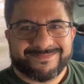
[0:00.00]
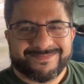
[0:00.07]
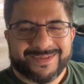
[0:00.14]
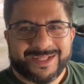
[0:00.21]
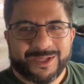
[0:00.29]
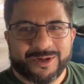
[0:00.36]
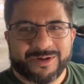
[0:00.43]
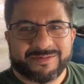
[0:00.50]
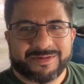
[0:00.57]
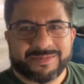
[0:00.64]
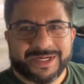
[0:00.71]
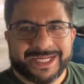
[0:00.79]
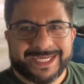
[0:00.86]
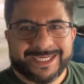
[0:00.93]
Hello
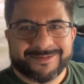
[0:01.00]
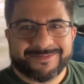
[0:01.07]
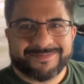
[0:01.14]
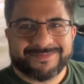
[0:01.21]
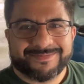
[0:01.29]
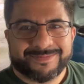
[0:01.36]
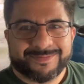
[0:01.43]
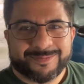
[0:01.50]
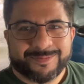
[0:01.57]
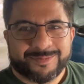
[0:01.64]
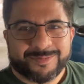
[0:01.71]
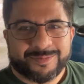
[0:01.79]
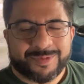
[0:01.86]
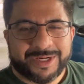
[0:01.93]
everybody,
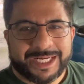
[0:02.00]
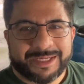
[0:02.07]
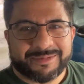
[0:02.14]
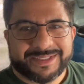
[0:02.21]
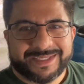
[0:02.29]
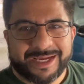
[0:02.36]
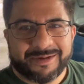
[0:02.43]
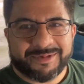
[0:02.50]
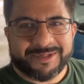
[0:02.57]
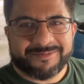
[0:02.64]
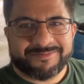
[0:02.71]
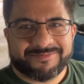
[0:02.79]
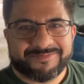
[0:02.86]
my name is Simon.